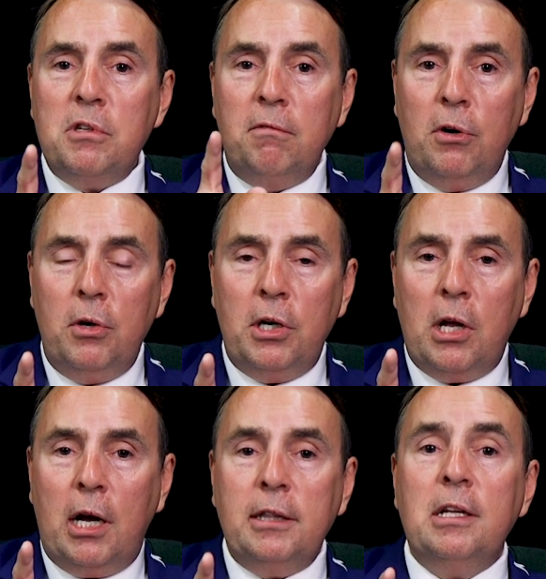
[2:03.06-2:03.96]
have voted
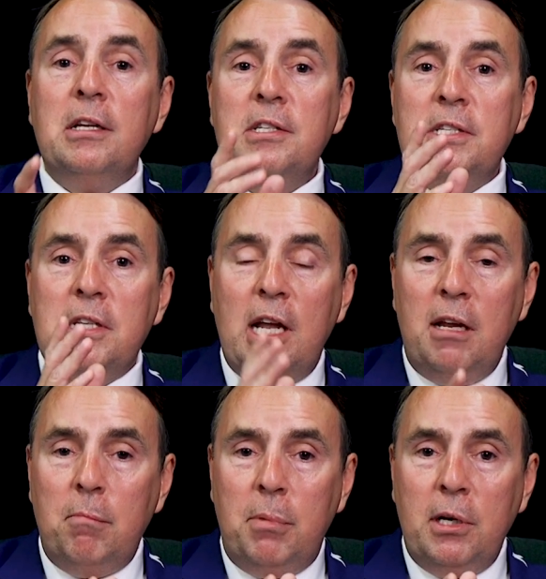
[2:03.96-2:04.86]
on the
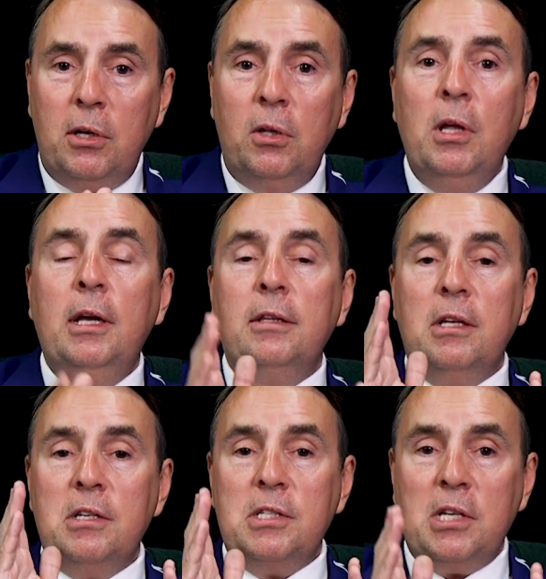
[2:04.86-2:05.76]
same bill,
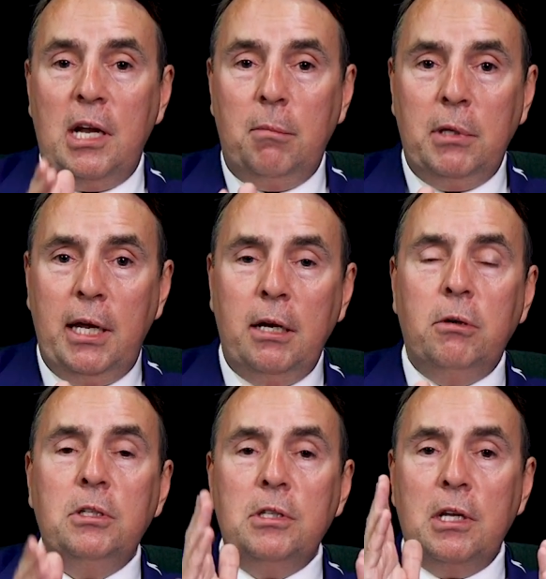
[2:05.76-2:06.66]
the same
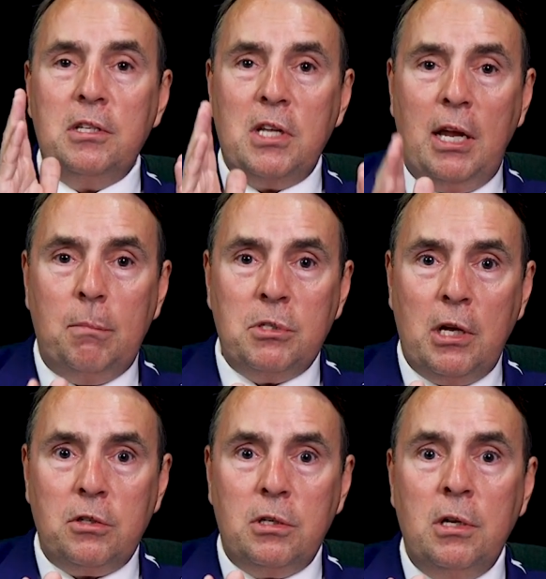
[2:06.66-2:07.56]
language, the same
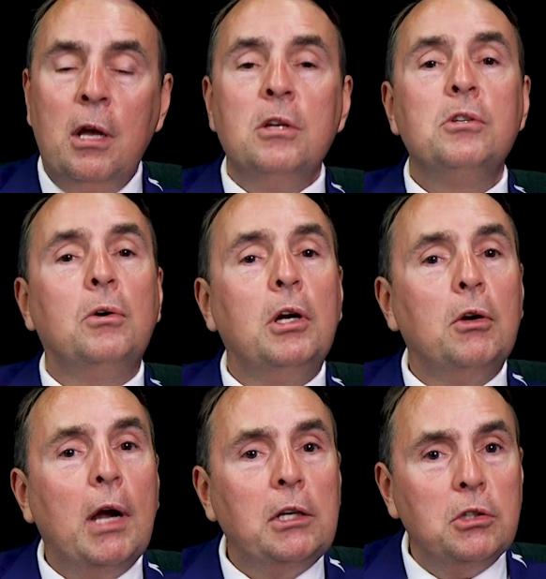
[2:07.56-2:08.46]
session, so
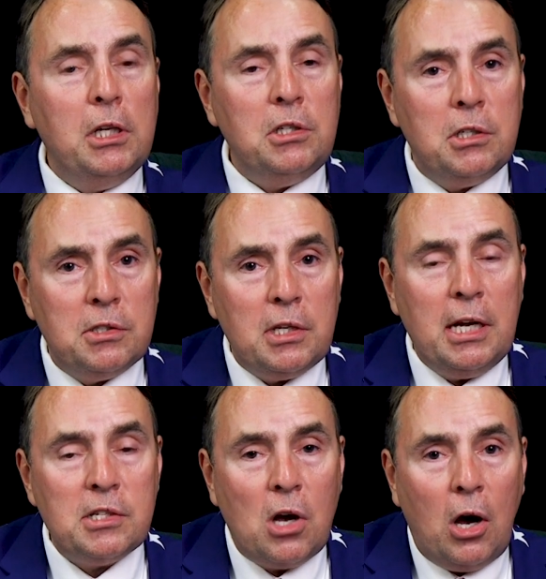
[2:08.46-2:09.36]
congratulations,
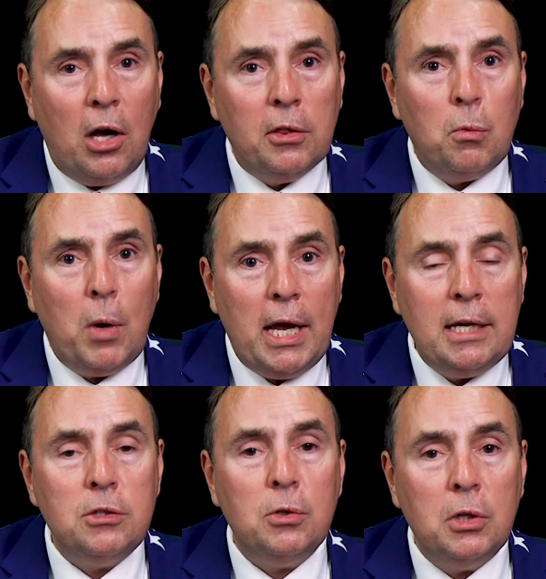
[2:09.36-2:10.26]
it's on the way
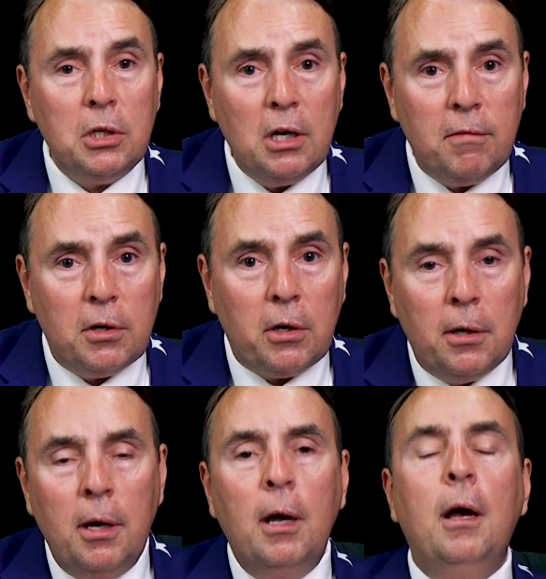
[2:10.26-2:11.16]
to the governor.
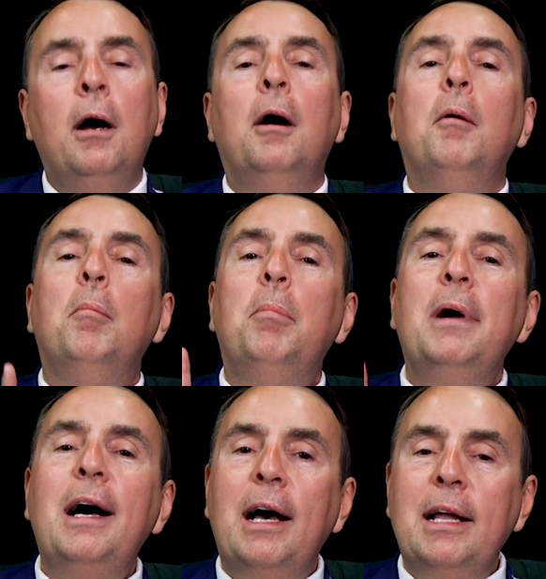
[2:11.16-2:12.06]

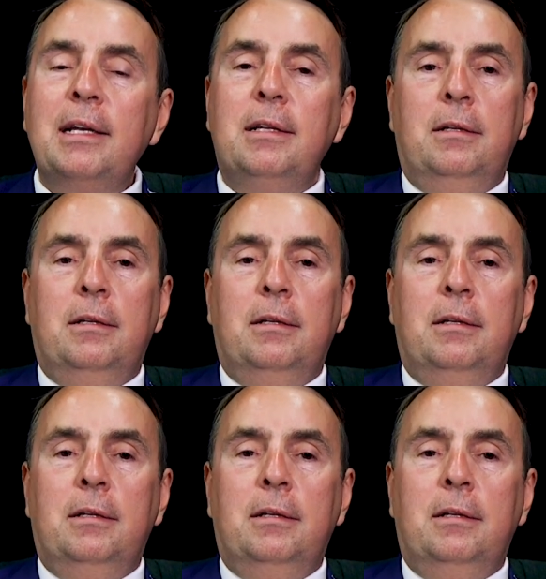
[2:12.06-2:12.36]
But